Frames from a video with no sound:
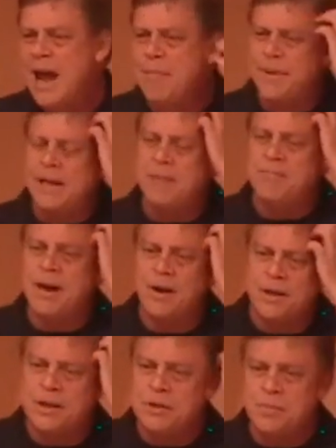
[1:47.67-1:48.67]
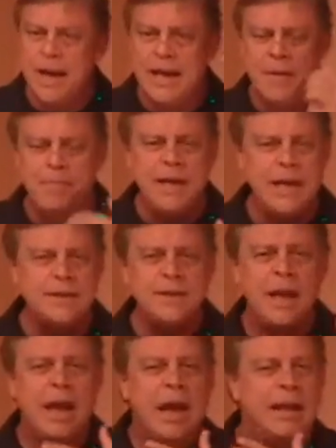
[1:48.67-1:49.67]
happen and marriages break up
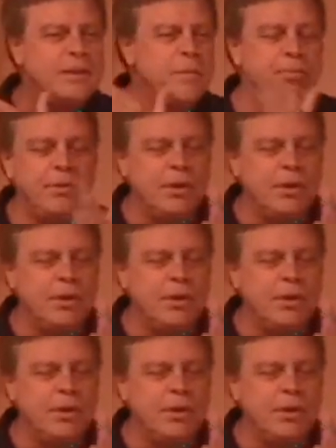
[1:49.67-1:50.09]
because it's a